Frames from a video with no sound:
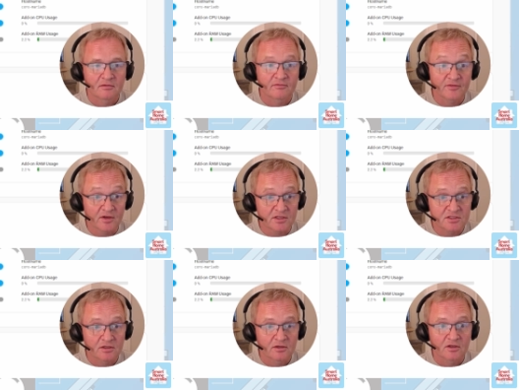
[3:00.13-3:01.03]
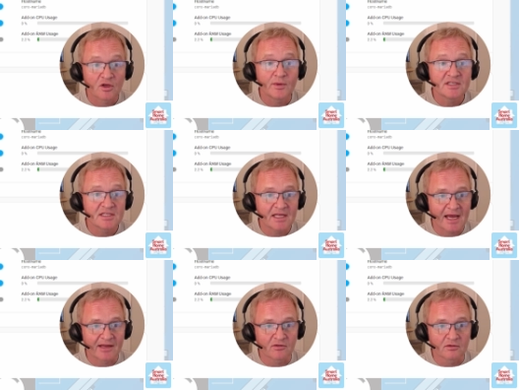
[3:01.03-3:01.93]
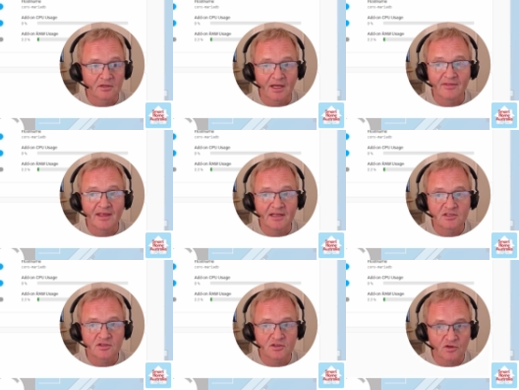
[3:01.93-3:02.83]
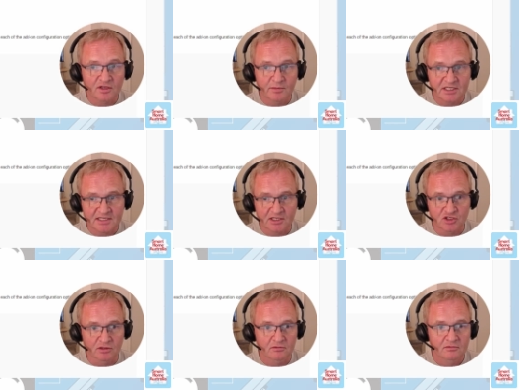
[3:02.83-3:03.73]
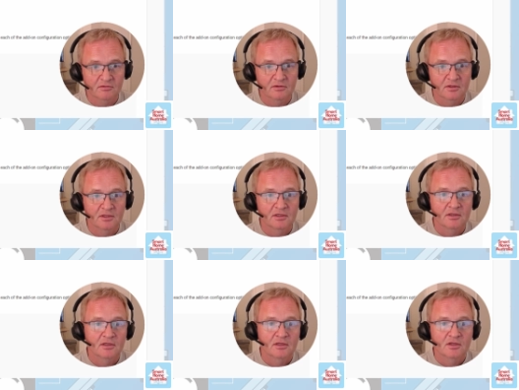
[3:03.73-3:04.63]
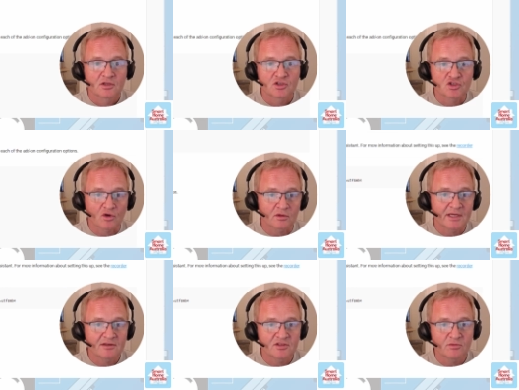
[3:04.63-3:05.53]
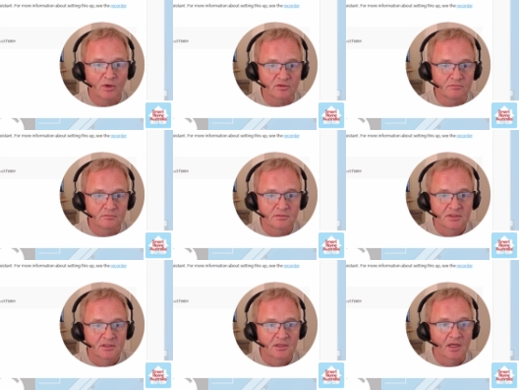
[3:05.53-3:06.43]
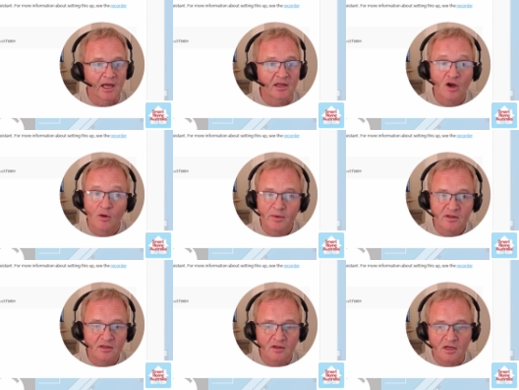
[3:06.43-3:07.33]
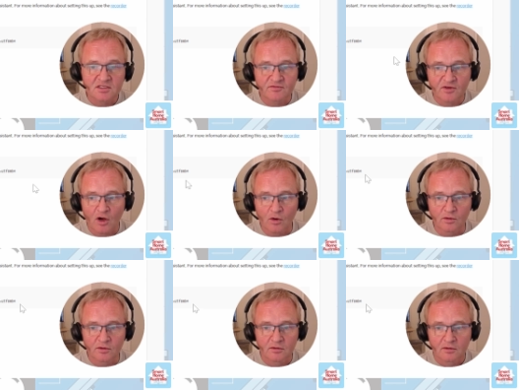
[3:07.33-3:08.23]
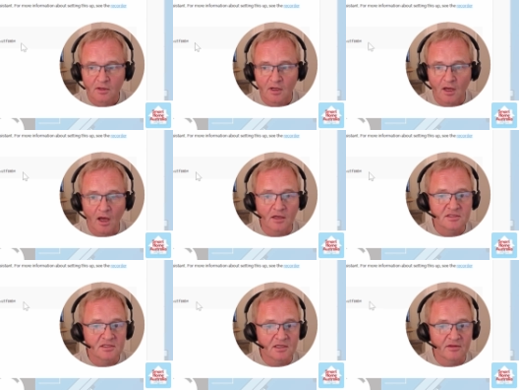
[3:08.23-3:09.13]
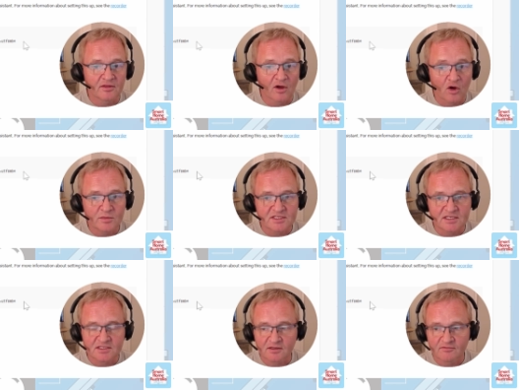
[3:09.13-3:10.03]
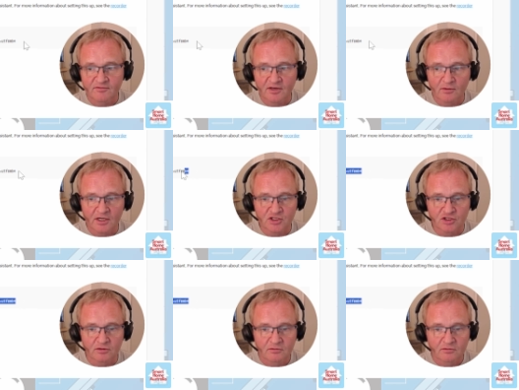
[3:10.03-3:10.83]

First, go into the add-on and then into the documentation. Scroll down to the bottom and copy the lines of code underneath the Home Assistant configuration.